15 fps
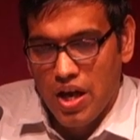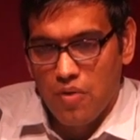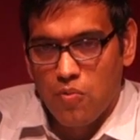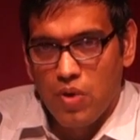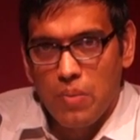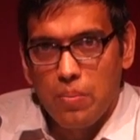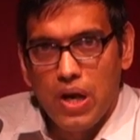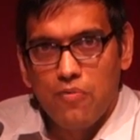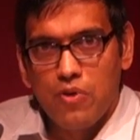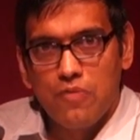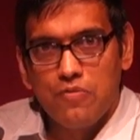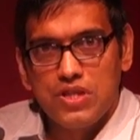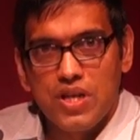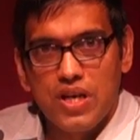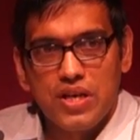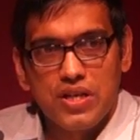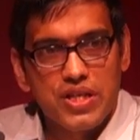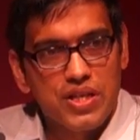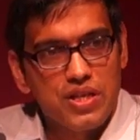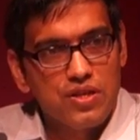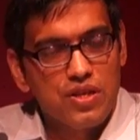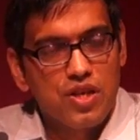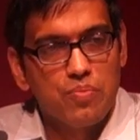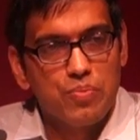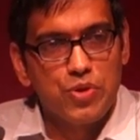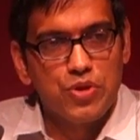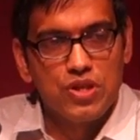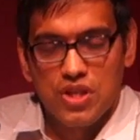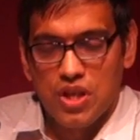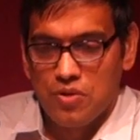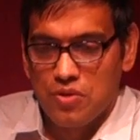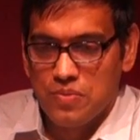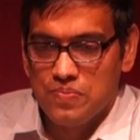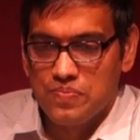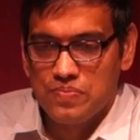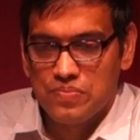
and one by one we started taking the computers out.